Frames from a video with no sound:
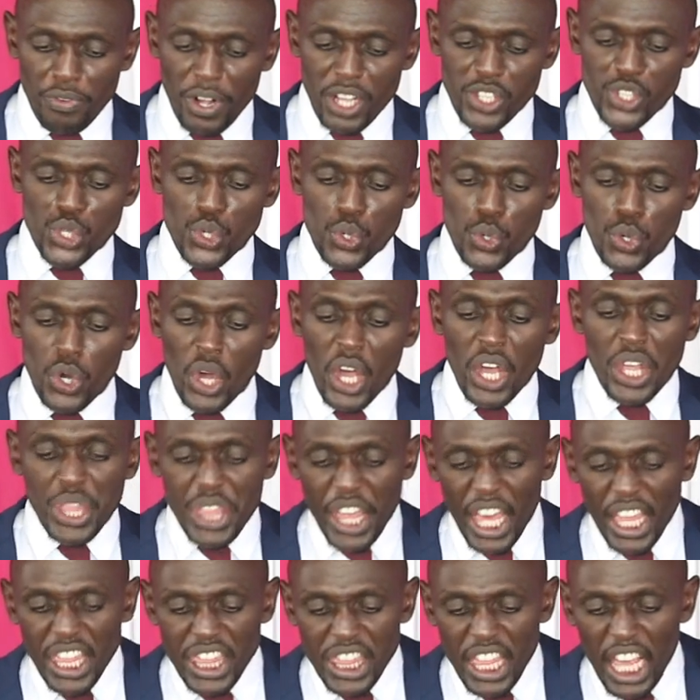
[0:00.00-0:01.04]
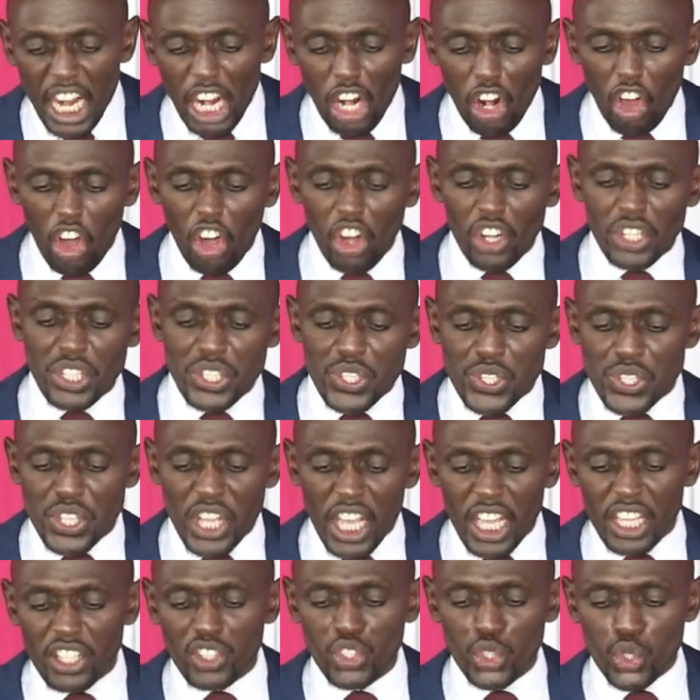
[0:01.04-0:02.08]
verse 2. Then the Lord
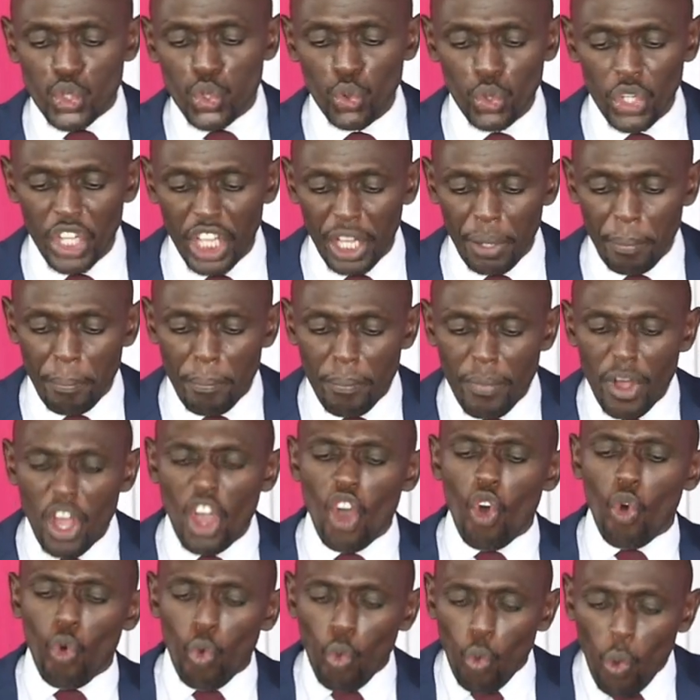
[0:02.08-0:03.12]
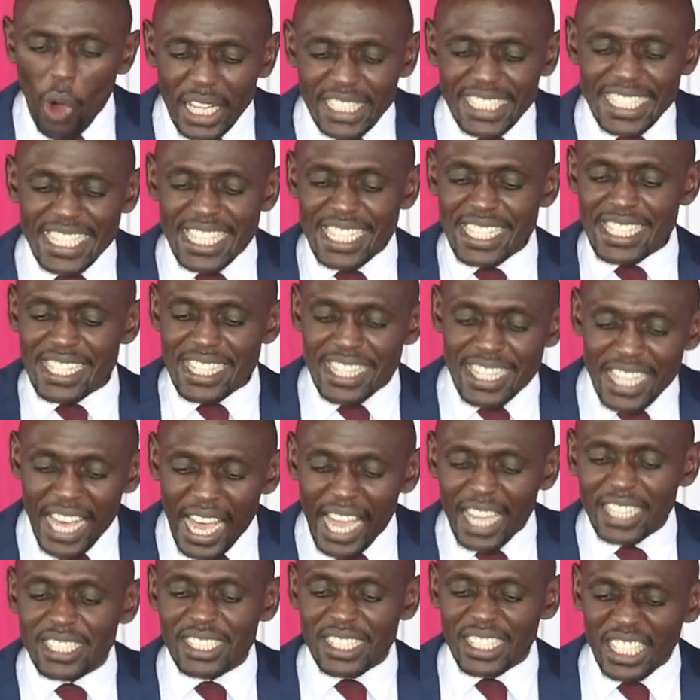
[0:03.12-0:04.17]
said to him, what is
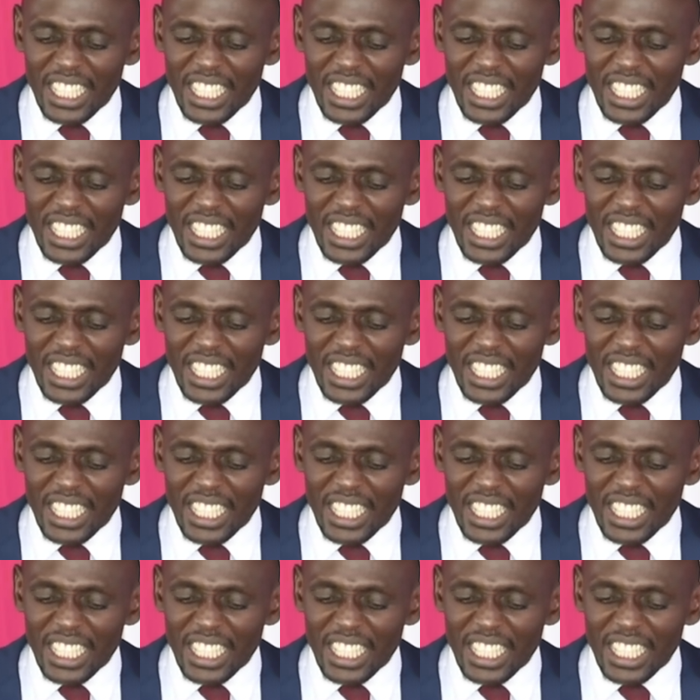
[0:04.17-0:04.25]
that